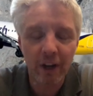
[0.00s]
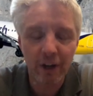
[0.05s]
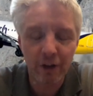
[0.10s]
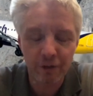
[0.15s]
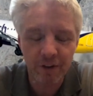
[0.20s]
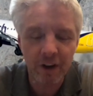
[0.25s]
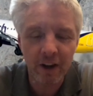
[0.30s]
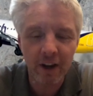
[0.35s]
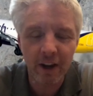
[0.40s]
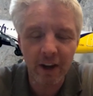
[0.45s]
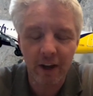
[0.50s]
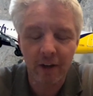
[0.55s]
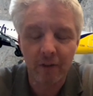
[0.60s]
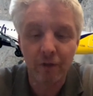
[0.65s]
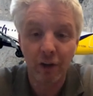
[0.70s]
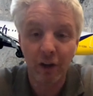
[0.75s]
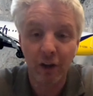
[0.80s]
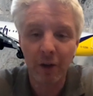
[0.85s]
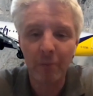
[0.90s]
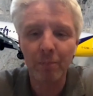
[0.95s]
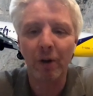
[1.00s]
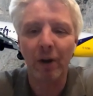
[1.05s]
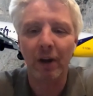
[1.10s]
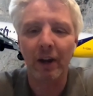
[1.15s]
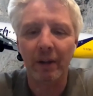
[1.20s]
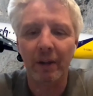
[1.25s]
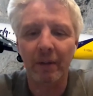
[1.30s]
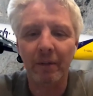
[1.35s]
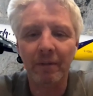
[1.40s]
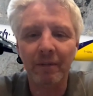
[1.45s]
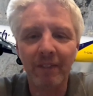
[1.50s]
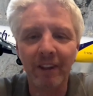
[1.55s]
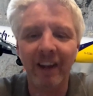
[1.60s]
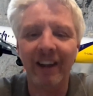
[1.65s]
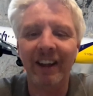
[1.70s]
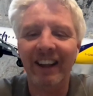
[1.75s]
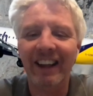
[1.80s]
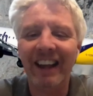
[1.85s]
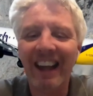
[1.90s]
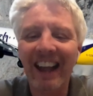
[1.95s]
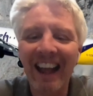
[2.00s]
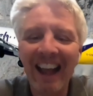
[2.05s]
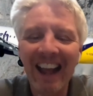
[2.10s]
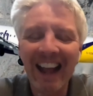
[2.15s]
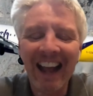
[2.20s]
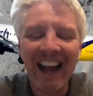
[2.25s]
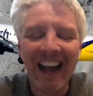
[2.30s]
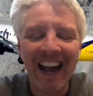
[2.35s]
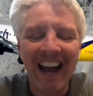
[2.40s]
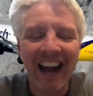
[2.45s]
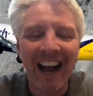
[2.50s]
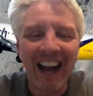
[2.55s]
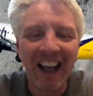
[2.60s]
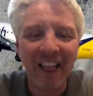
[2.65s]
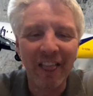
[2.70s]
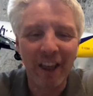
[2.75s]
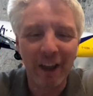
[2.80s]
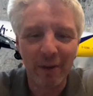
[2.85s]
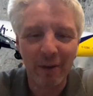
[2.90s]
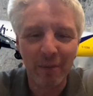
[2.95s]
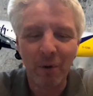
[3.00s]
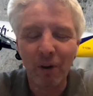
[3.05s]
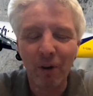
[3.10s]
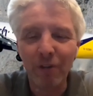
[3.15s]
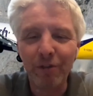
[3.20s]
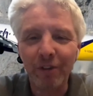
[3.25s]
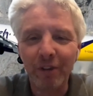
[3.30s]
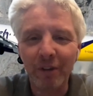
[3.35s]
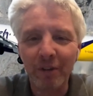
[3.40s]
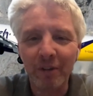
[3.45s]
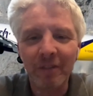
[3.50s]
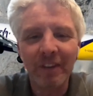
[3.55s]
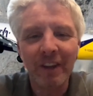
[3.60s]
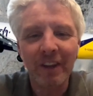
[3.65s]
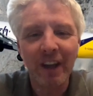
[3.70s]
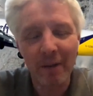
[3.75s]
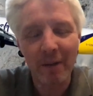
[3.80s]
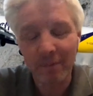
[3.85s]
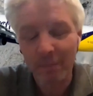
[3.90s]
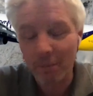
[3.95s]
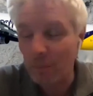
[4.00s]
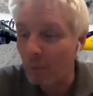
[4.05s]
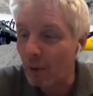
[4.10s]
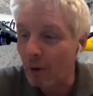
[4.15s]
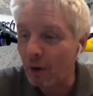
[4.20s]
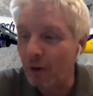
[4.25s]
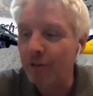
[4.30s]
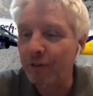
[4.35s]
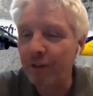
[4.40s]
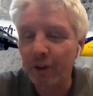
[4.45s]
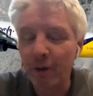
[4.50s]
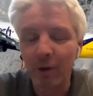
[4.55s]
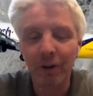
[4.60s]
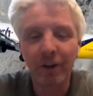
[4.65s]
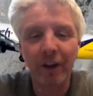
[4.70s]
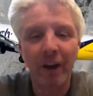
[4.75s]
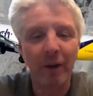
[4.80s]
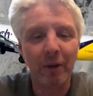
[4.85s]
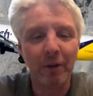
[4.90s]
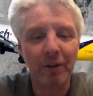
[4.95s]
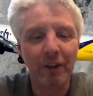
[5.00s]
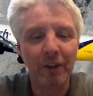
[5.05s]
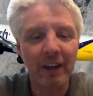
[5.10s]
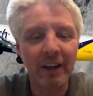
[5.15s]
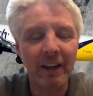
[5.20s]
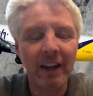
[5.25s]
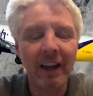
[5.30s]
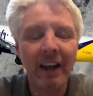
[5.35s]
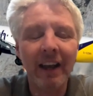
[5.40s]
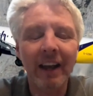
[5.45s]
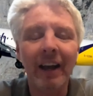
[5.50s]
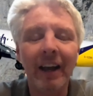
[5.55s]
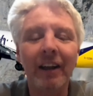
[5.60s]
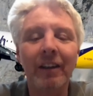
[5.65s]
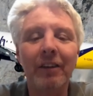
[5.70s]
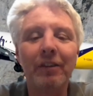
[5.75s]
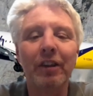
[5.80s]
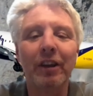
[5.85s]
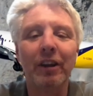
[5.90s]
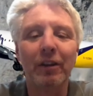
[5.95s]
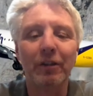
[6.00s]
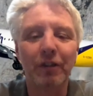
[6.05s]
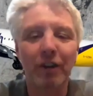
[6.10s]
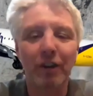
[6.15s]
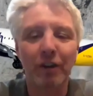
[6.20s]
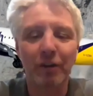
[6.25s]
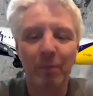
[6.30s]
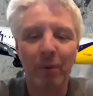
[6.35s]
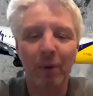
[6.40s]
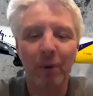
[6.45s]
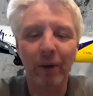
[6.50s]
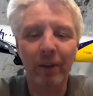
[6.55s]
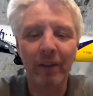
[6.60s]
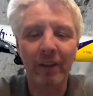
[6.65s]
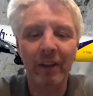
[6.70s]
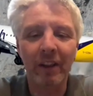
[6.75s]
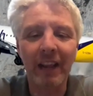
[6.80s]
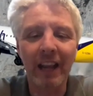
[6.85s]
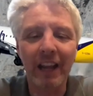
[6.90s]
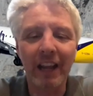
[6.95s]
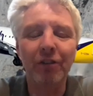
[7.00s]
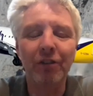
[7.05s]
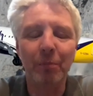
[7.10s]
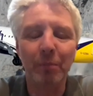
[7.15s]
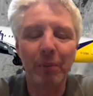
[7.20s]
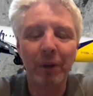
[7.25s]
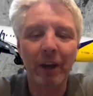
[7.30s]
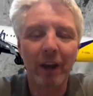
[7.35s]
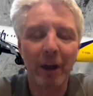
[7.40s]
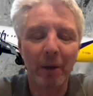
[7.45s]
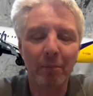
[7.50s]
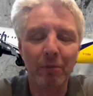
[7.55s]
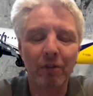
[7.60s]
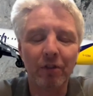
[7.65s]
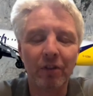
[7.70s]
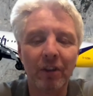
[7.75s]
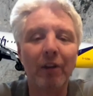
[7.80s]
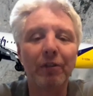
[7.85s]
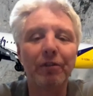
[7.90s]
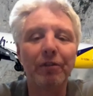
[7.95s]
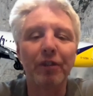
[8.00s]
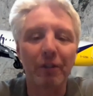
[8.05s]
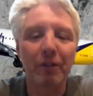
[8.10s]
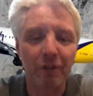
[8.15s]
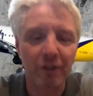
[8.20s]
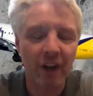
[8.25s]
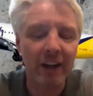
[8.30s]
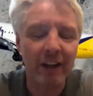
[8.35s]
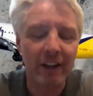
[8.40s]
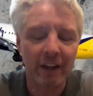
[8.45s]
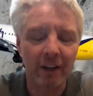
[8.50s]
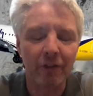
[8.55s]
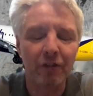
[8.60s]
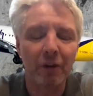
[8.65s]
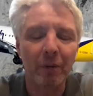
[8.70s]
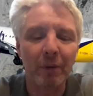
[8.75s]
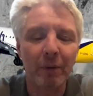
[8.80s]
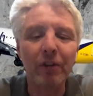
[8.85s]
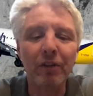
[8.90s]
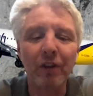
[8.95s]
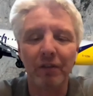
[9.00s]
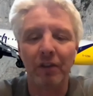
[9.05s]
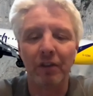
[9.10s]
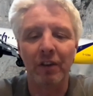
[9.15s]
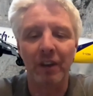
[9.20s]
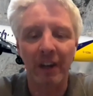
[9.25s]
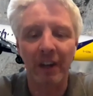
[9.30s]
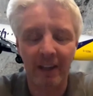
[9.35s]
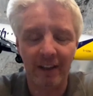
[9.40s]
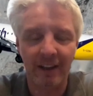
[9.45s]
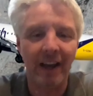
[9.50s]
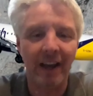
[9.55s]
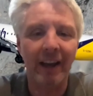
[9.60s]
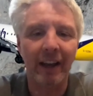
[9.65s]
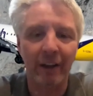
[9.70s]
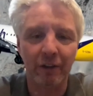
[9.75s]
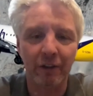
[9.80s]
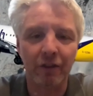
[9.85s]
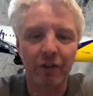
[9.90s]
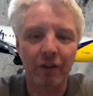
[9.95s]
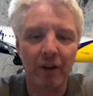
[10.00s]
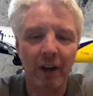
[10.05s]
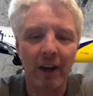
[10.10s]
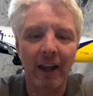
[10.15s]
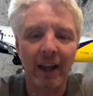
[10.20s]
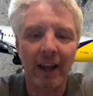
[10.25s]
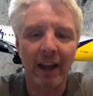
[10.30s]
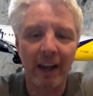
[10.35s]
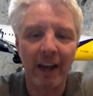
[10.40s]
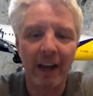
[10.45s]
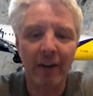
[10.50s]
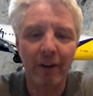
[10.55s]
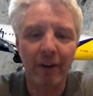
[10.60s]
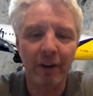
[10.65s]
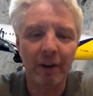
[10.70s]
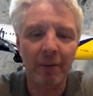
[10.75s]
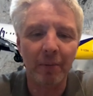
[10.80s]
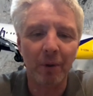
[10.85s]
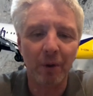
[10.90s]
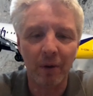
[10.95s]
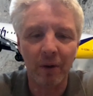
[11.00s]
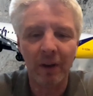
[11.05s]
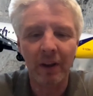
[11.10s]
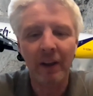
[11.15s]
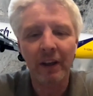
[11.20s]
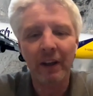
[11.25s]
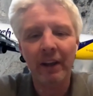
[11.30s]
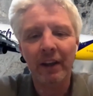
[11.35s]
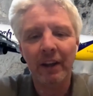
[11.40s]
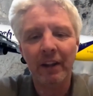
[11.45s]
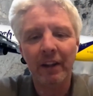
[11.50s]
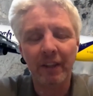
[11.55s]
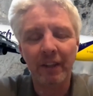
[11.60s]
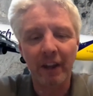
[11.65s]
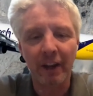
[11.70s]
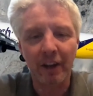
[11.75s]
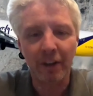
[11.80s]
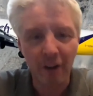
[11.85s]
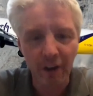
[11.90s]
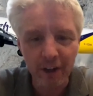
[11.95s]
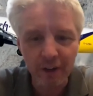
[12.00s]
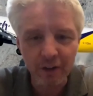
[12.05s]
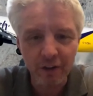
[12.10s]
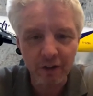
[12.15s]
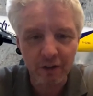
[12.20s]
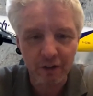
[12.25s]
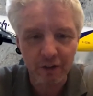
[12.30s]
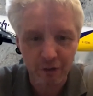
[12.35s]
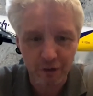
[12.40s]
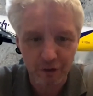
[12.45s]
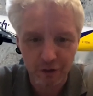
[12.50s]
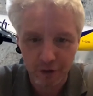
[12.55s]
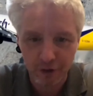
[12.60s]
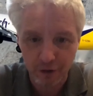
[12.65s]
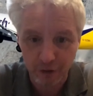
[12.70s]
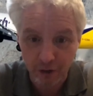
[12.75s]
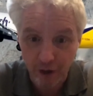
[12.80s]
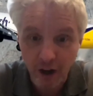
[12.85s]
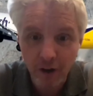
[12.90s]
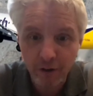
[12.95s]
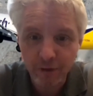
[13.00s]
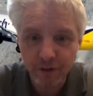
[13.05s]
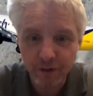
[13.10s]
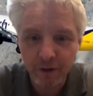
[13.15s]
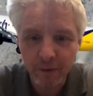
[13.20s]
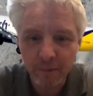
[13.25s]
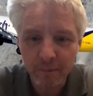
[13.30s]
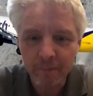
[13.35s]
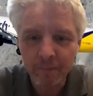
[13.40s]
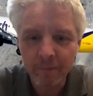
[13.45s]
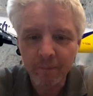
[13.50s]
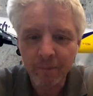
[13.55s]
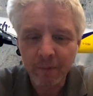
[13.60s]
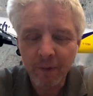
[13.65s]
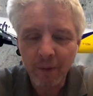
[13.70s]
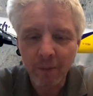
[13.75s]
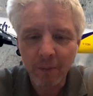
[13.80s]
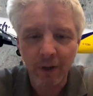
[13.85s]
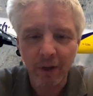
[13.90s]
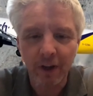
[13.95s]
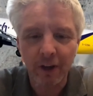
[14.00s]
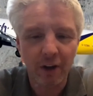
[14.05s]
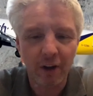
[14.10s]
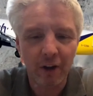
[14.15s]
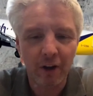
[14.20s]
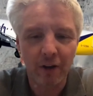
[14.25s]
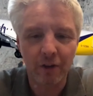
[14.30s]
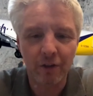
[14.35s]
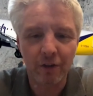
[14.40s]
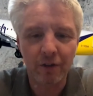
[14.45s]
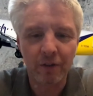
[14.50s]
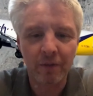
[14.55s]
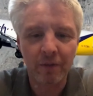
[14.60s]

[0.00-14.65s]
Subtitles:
fire deliberately. And then more fuel goes in until such point that the engine becomes self-sustaining, so it doesn't need that external air anymore. The igniters are turned off because,